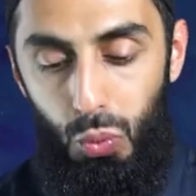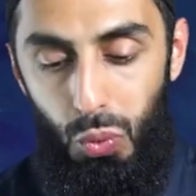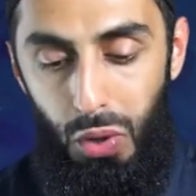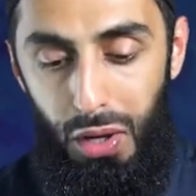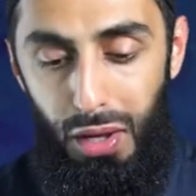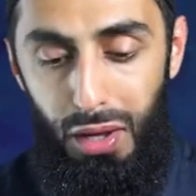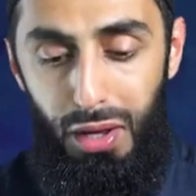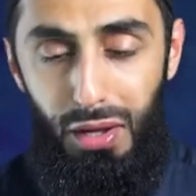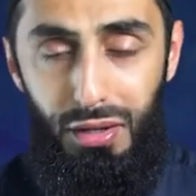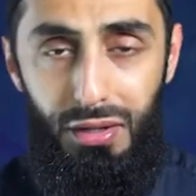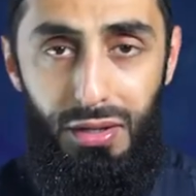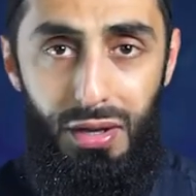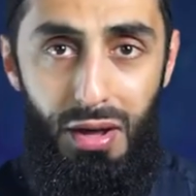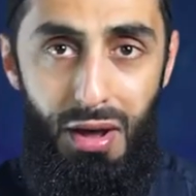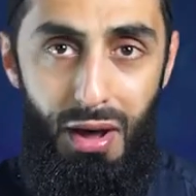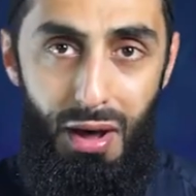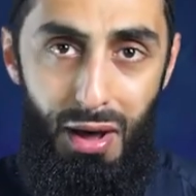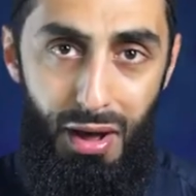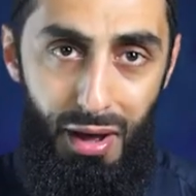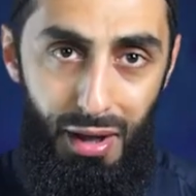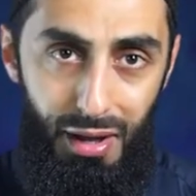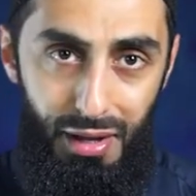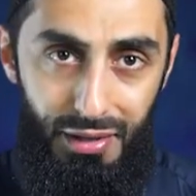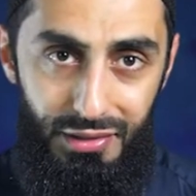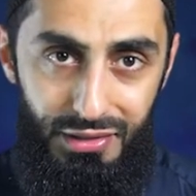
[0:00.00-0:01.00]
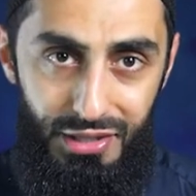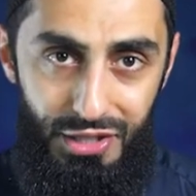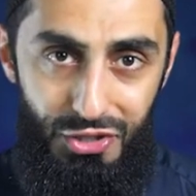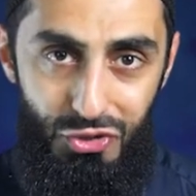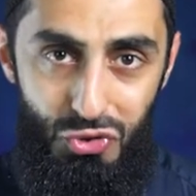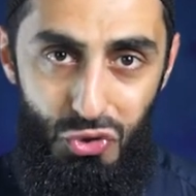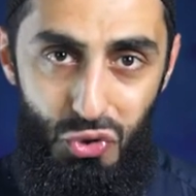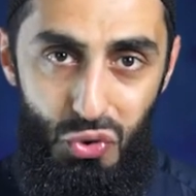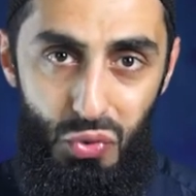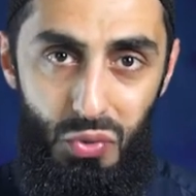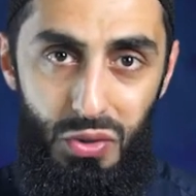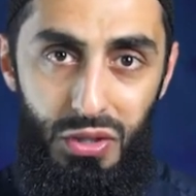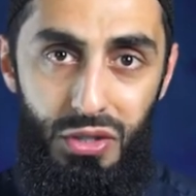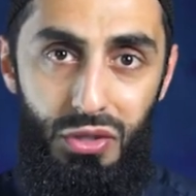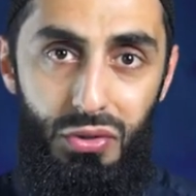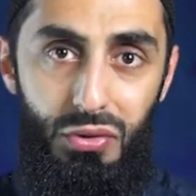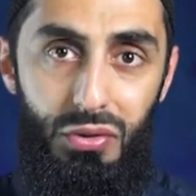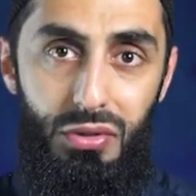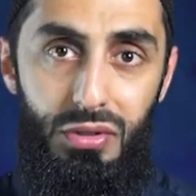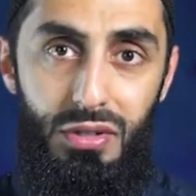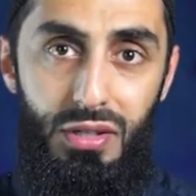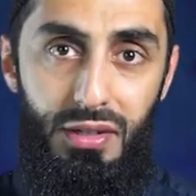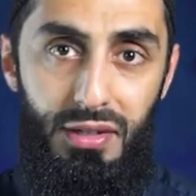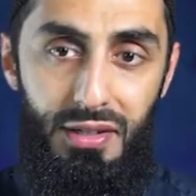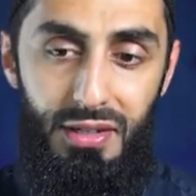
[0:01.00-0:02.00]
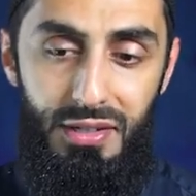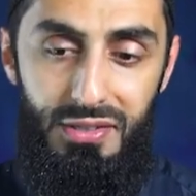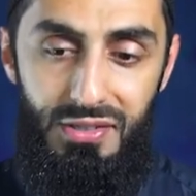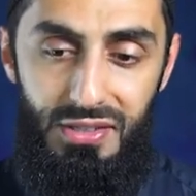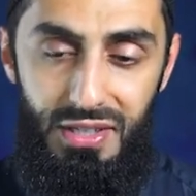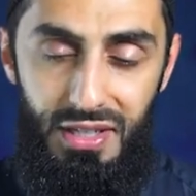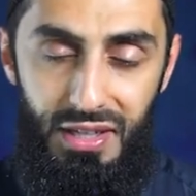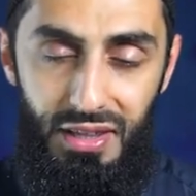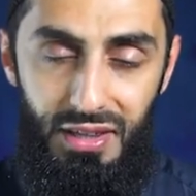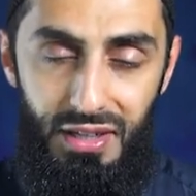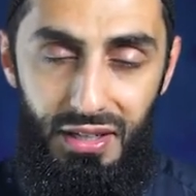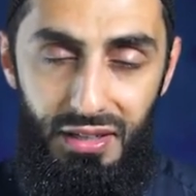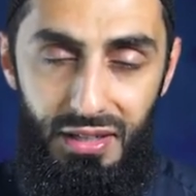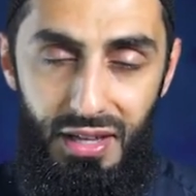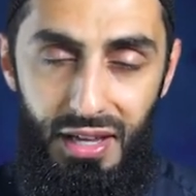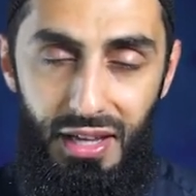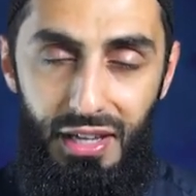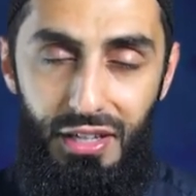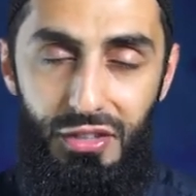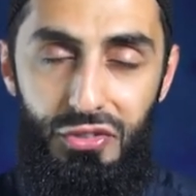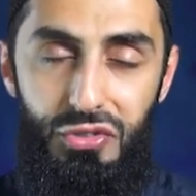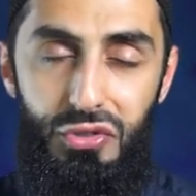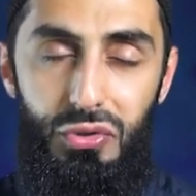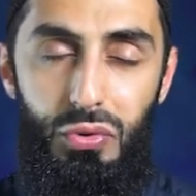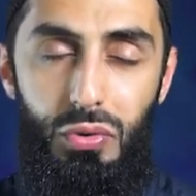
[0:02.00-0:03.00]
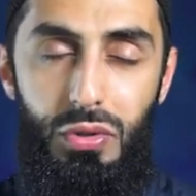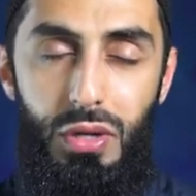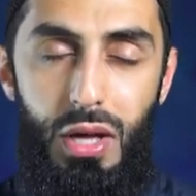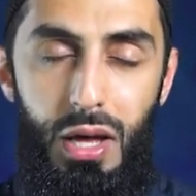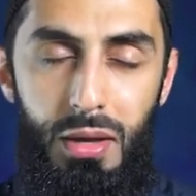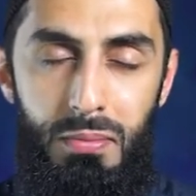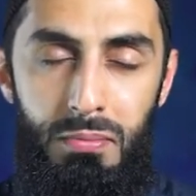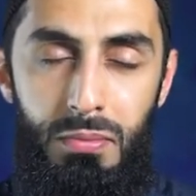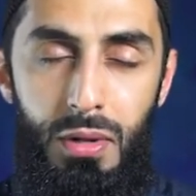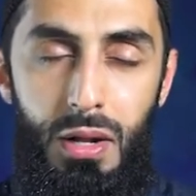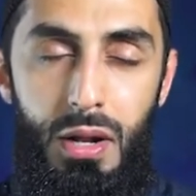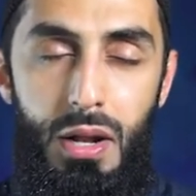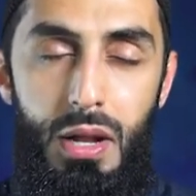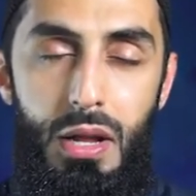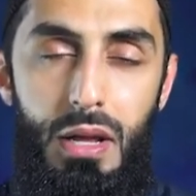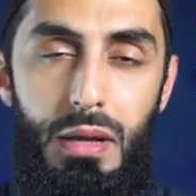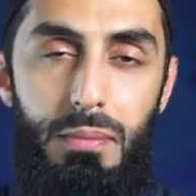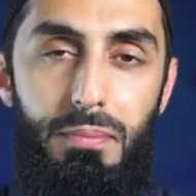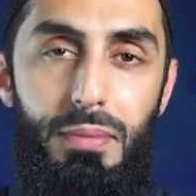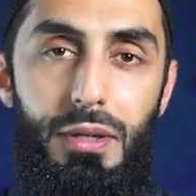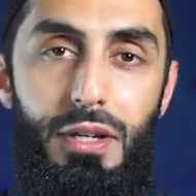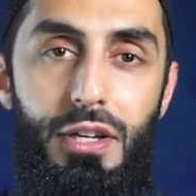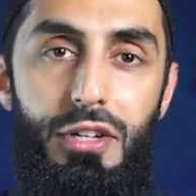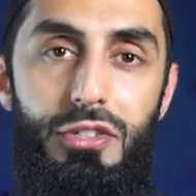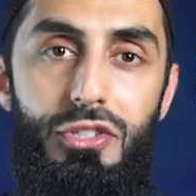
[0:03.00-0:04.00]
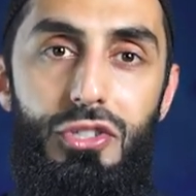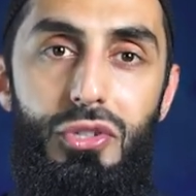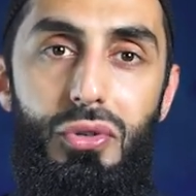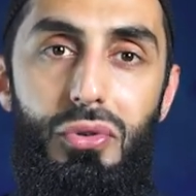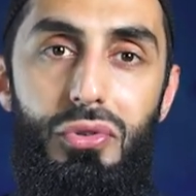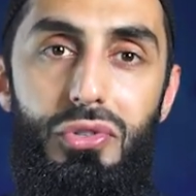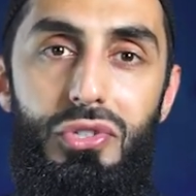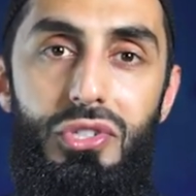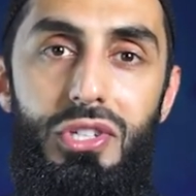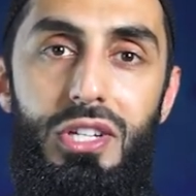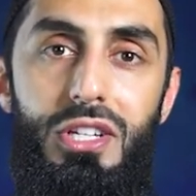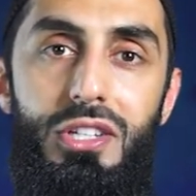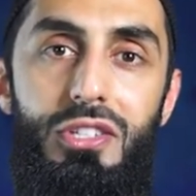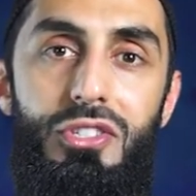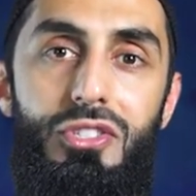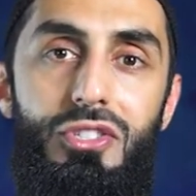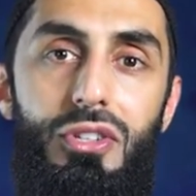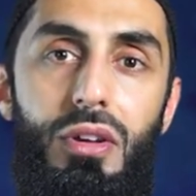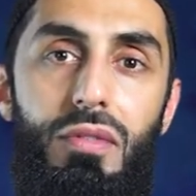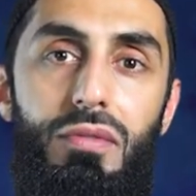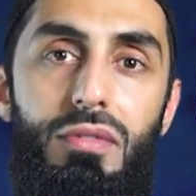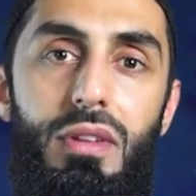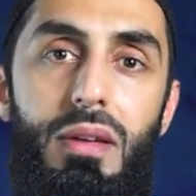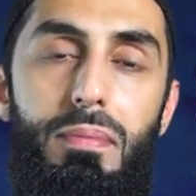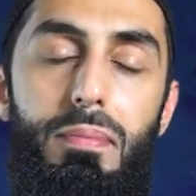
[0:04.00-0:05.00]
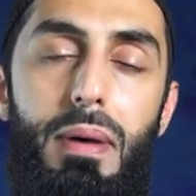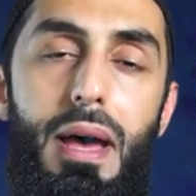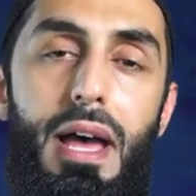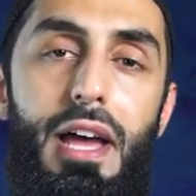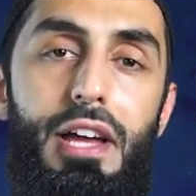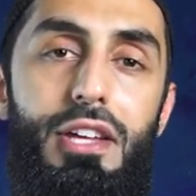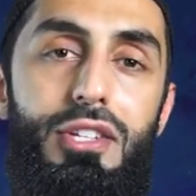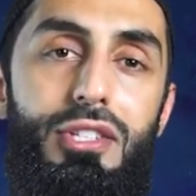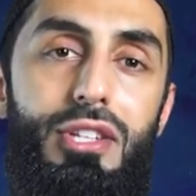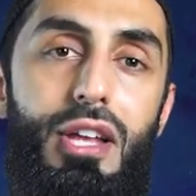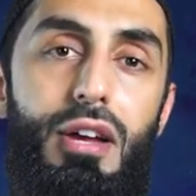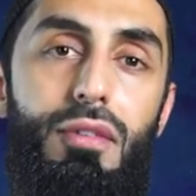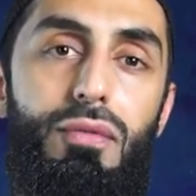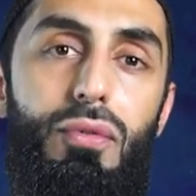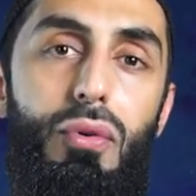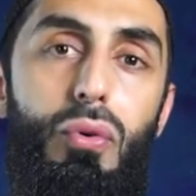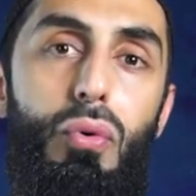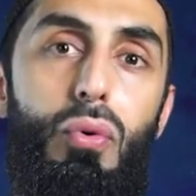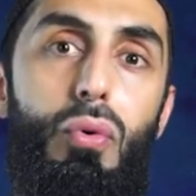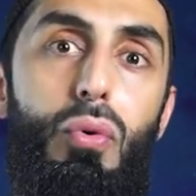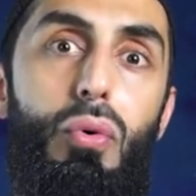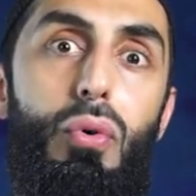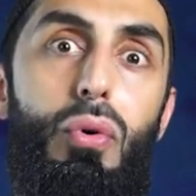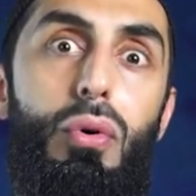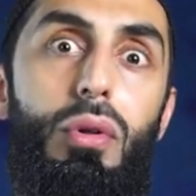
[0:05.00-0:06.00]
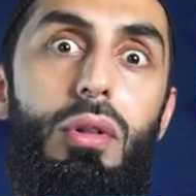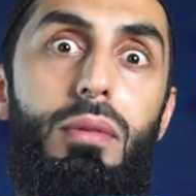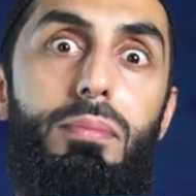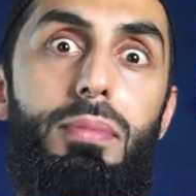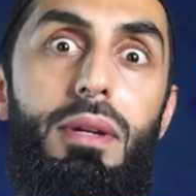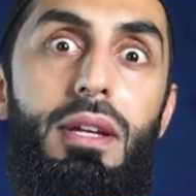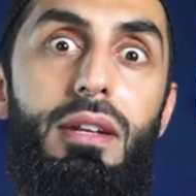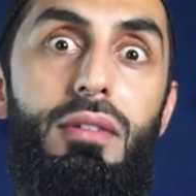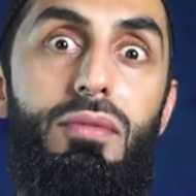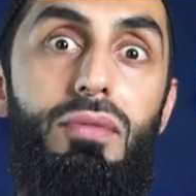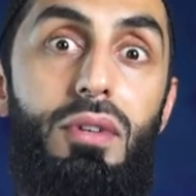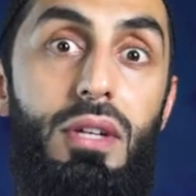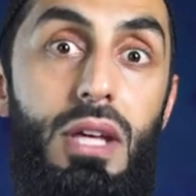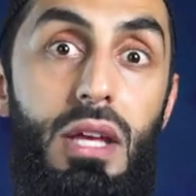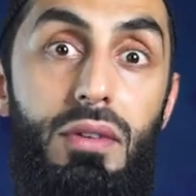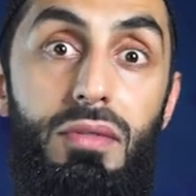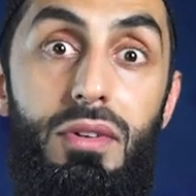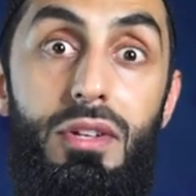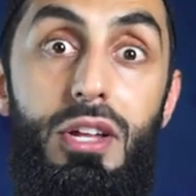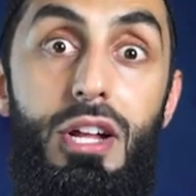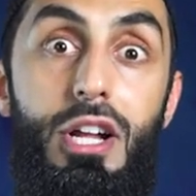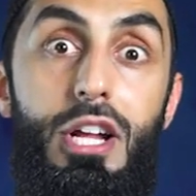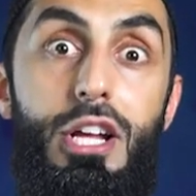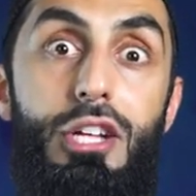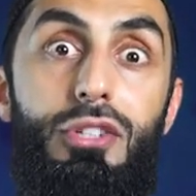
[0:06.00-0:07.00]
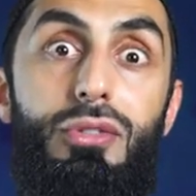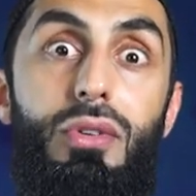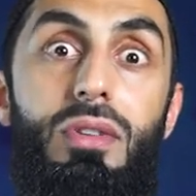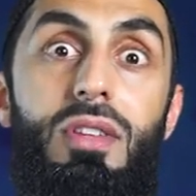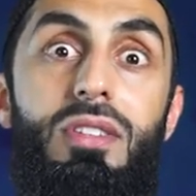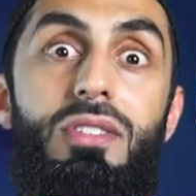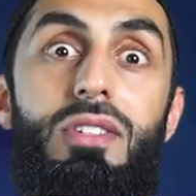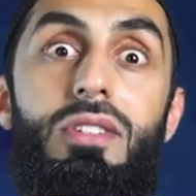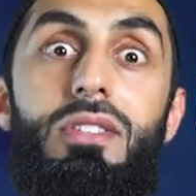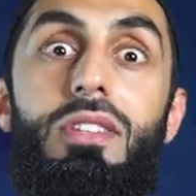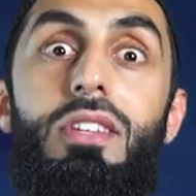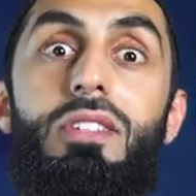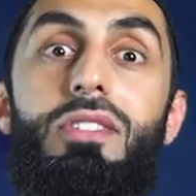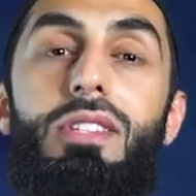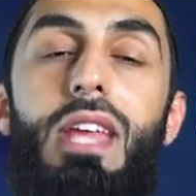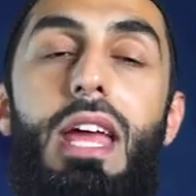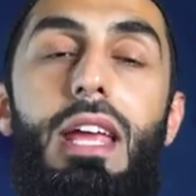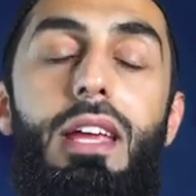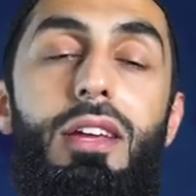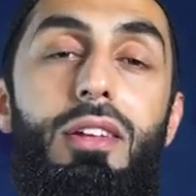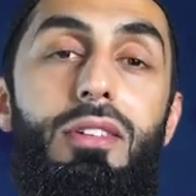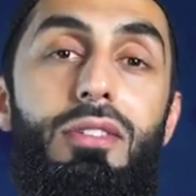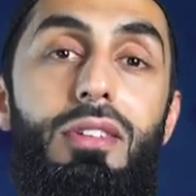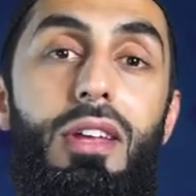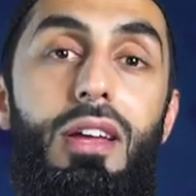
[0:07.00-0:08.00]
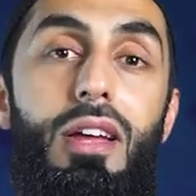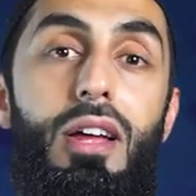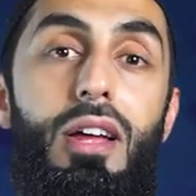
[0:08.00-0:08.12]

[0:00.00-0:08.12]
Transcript: Work hard in doing good deeds in the days to come, because your sins of the past have all been forgiven. So this is the second